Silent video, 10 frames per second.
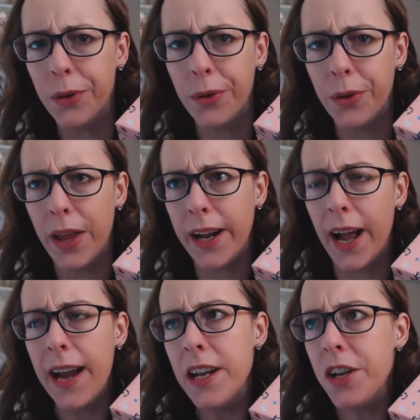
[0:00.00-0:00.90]
like I
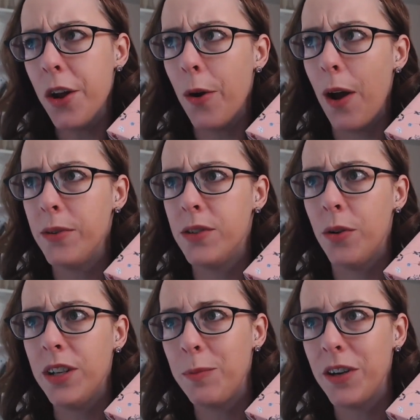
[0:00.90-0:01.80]
didn't know I was the
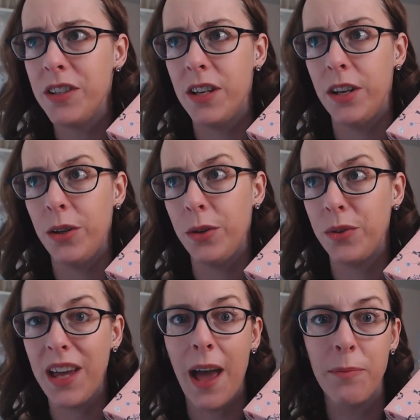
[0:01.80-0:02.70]
only person who
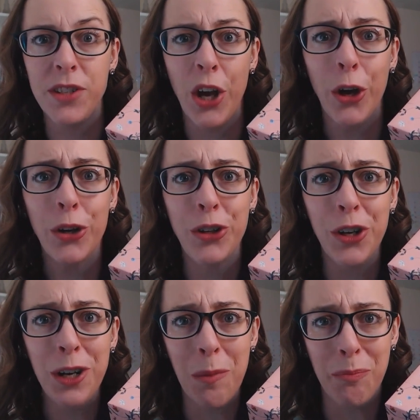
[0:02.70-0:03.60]
kept
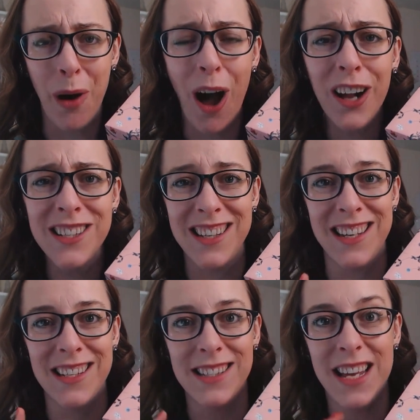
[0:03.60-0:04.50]
good
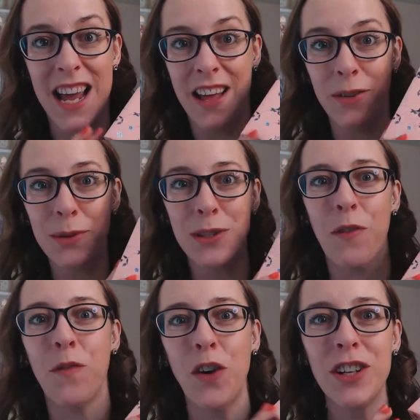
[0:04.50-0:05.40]
boxes. And this was the
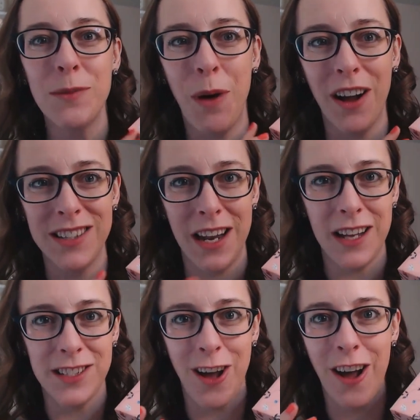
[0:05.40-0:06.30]
first box that I
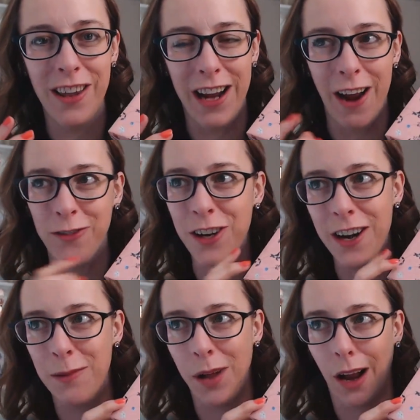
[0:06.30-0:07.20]
saw like after it.
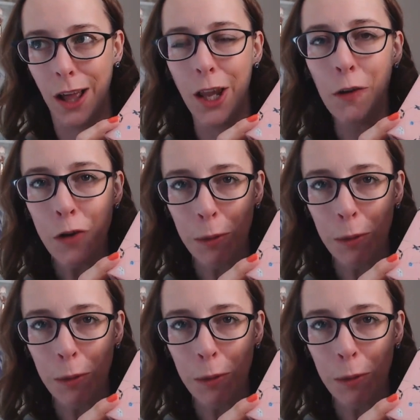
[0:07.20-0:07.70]
I'm like, I love good